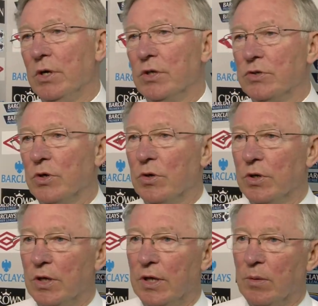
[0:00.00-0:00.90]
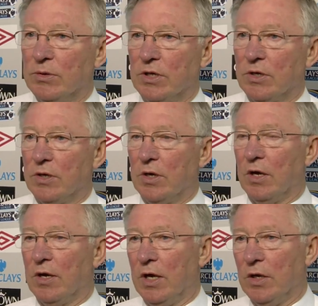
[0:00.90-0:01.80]
So uh, that was a, a
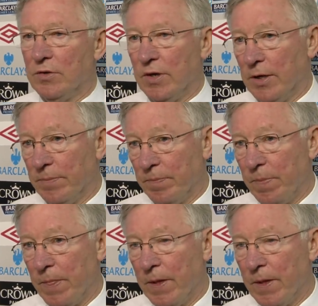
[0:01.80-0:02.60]
great um,